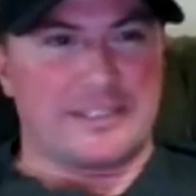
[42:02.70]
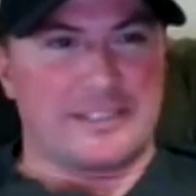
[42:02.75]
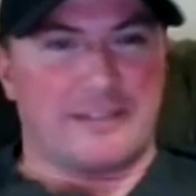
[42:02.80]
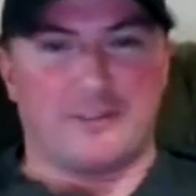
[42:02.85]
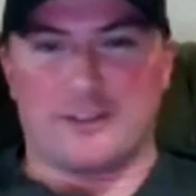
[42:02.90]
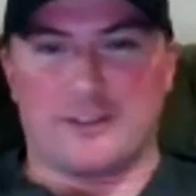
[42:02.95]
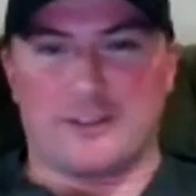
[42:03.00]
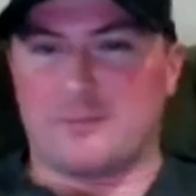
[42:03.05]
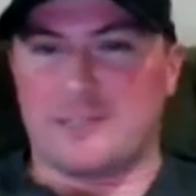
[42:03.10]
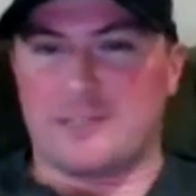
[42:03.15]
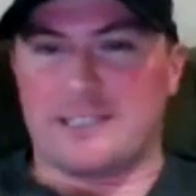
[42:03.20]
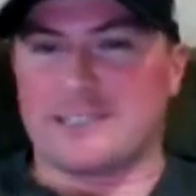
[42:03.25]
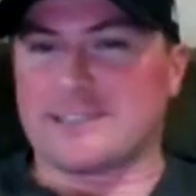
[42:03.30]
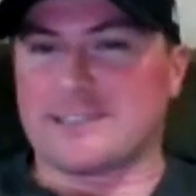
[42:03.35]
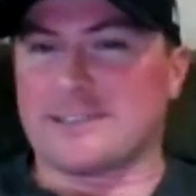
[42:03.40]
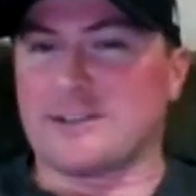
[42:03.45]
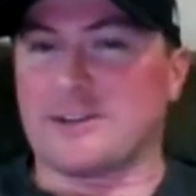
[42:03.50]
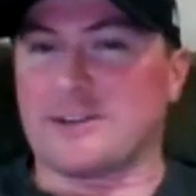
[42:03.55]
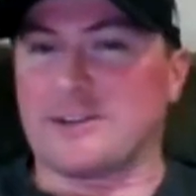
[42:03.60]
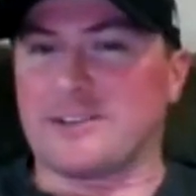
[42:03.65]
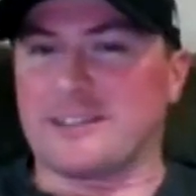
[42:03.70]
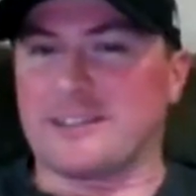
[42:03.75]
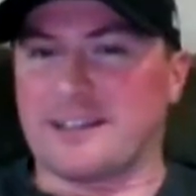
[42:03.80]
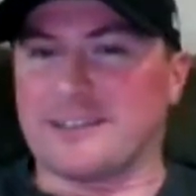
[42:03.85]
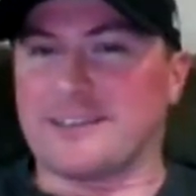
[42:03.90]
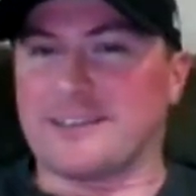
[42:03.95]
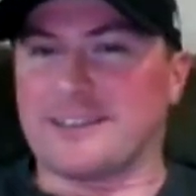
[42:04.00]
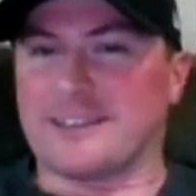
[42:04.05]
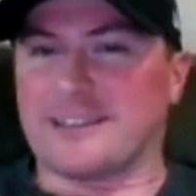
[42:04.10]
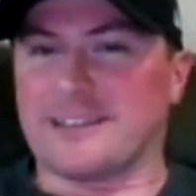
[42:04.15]
never going to be the start. And I
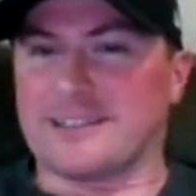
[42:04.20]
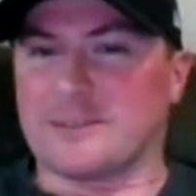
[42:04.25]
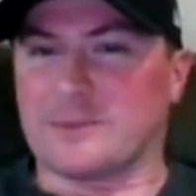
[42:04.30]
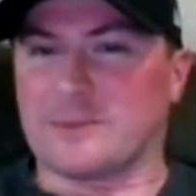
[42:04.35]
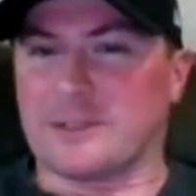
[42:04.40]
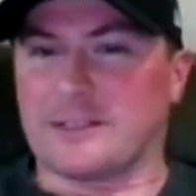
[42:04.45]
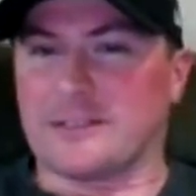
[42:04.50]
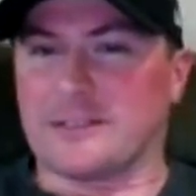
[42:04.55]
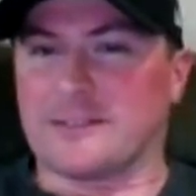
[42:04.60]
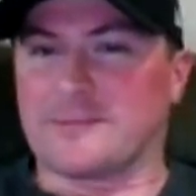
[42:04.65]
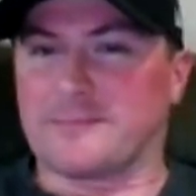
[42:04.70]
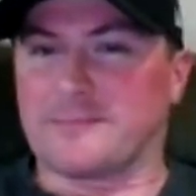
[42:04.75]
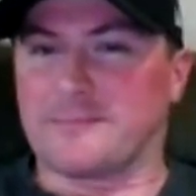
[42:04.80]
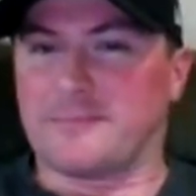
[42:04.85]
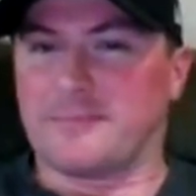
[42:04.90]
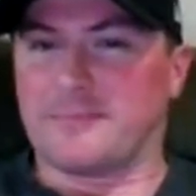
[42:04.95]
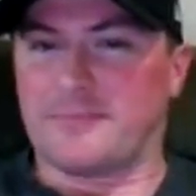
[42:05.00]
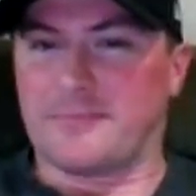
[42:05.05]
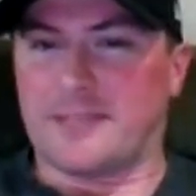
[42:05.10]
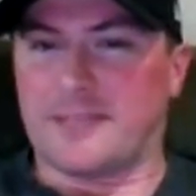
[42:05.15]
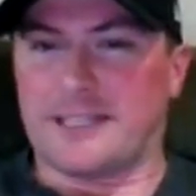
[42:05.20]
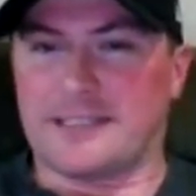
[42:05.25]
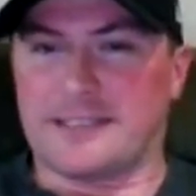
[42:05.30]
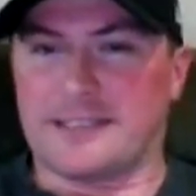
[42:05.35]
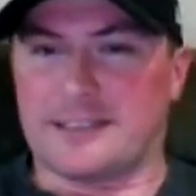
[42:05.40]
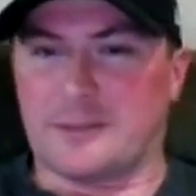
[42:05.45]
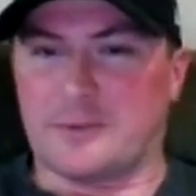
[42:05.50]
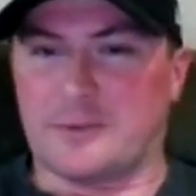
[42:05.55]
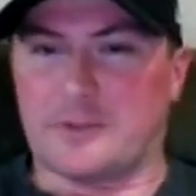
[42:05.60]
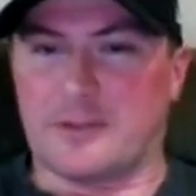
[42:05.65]
think that's where
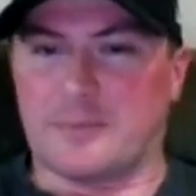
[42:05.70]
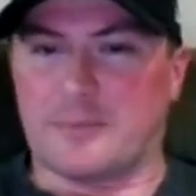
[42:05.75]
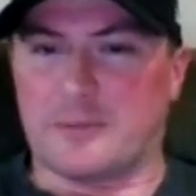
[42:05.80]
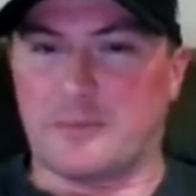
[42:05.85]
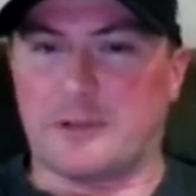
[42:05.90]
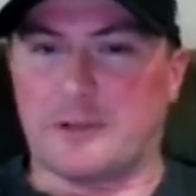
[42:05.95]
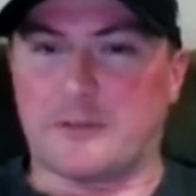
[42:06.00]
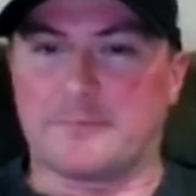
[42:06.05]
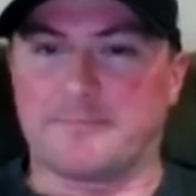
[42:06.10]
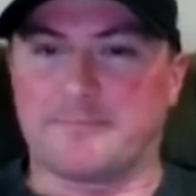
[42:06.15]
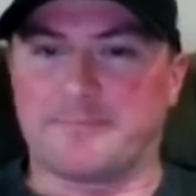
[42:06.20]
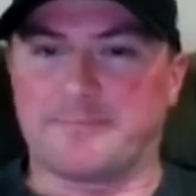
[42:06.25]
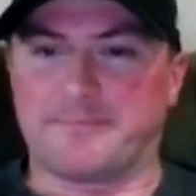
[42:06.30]
ACO dropped the ball.